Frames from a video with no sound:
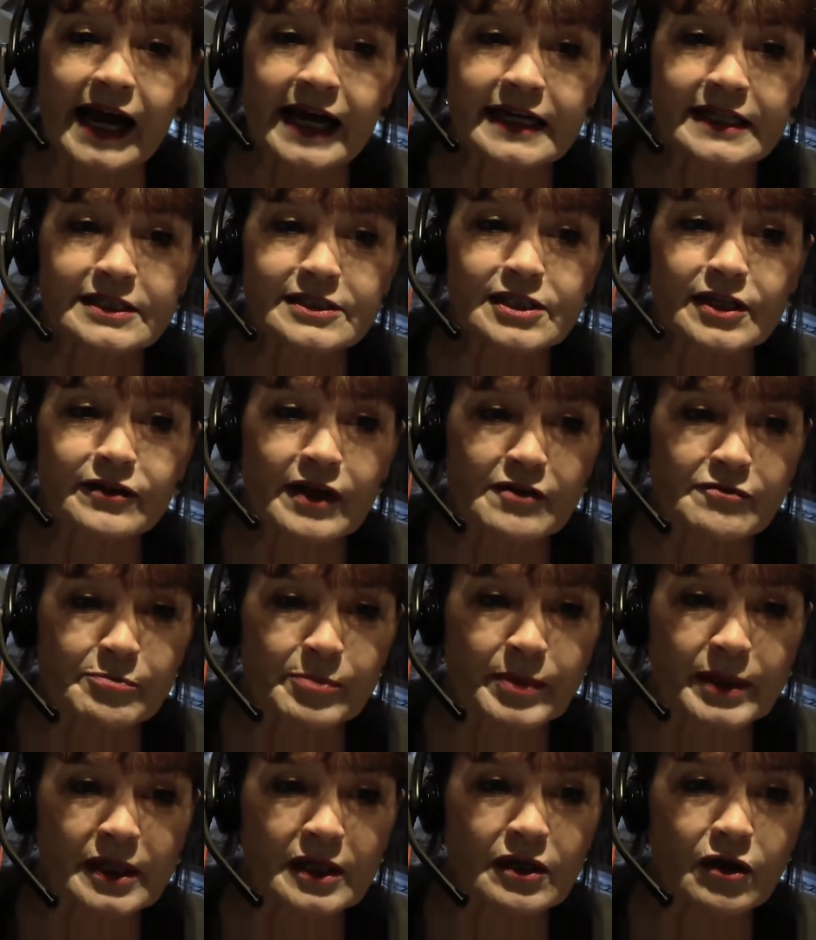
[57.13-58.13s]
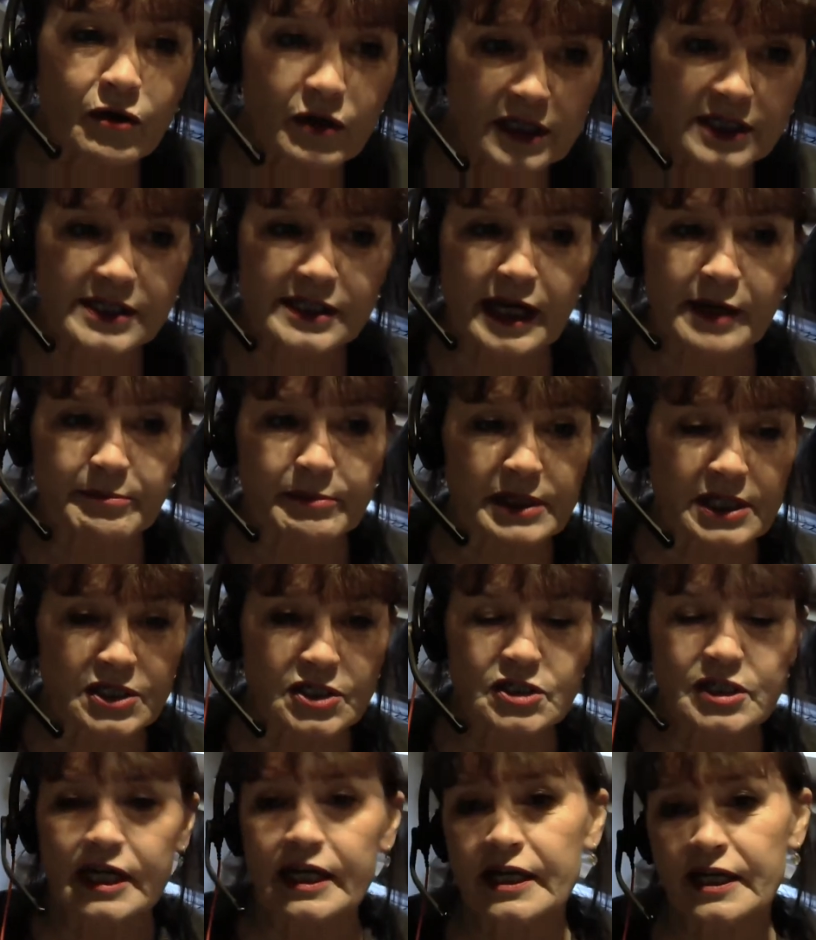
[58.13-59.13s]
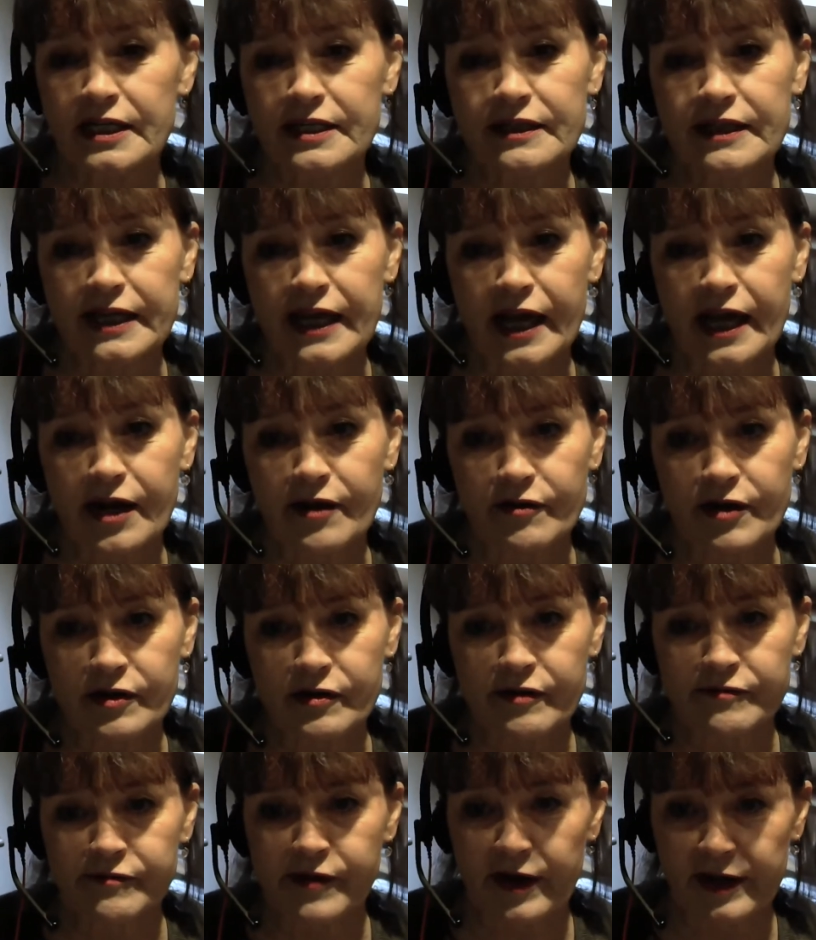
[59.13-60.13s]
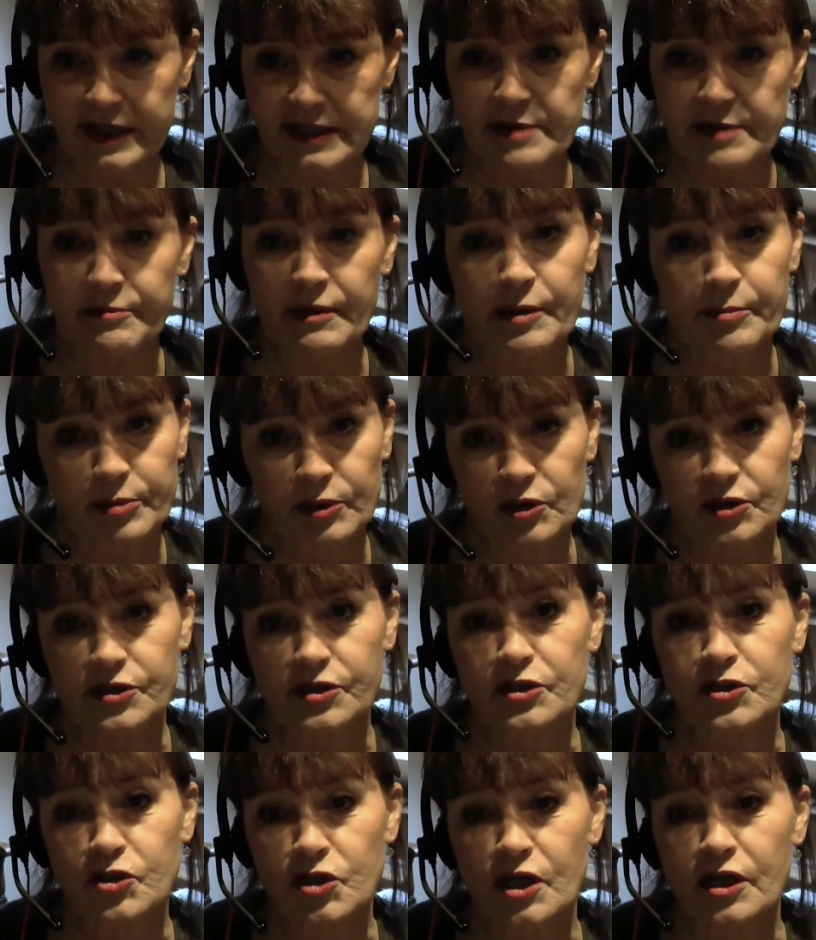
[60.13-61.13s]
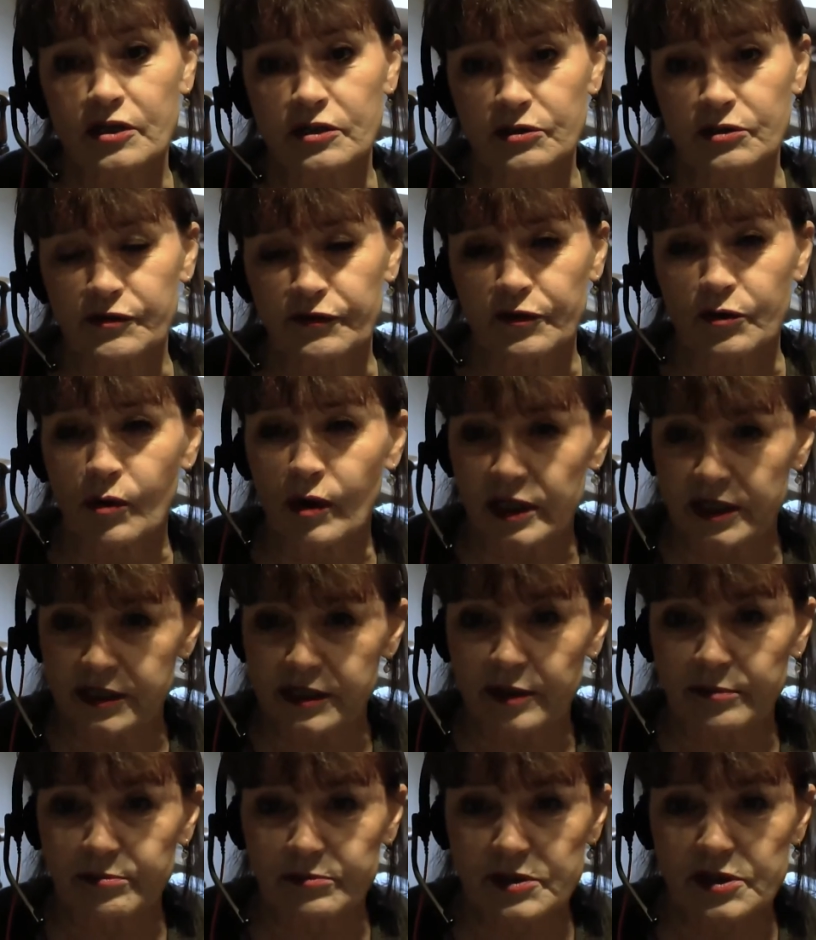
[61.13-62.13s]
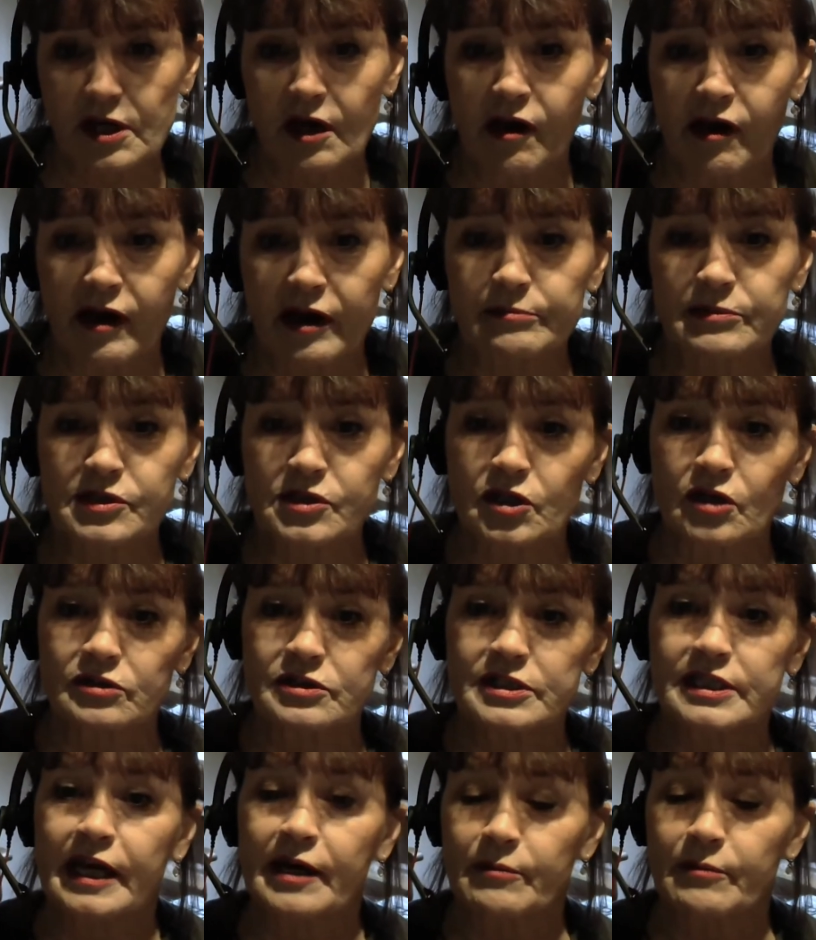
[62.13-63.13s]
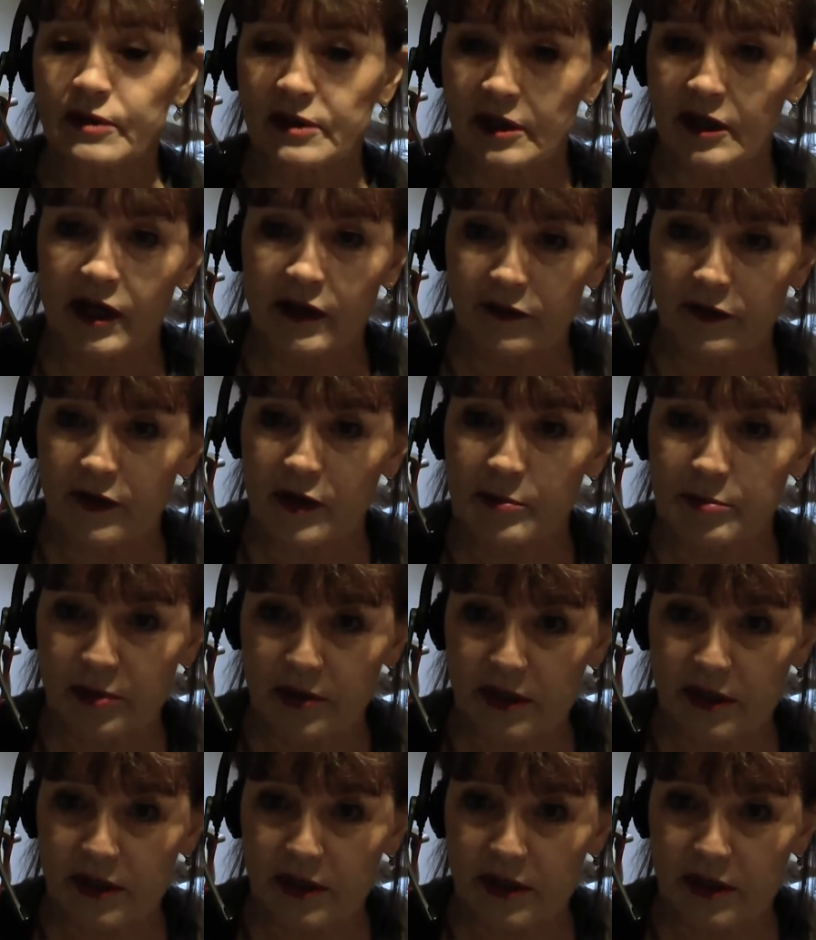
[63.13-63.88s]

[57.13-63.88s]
and they've been long established in the area of academic books and journals for quite some time, starting out with litho